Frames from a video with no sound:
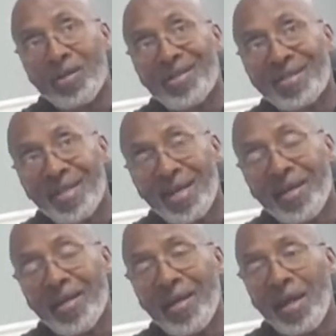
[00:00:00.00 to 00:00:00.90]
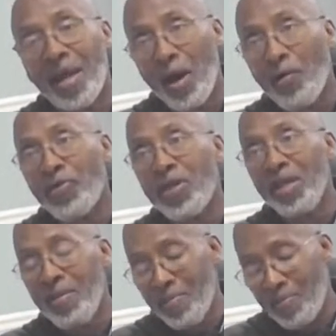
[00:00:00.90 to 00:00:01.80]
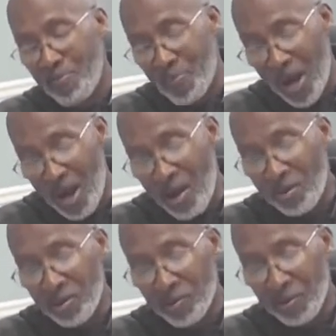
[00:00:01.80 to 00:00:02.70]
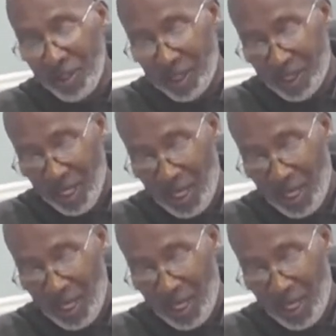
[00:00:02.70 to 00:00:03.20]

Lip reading: Set healthy boundaries.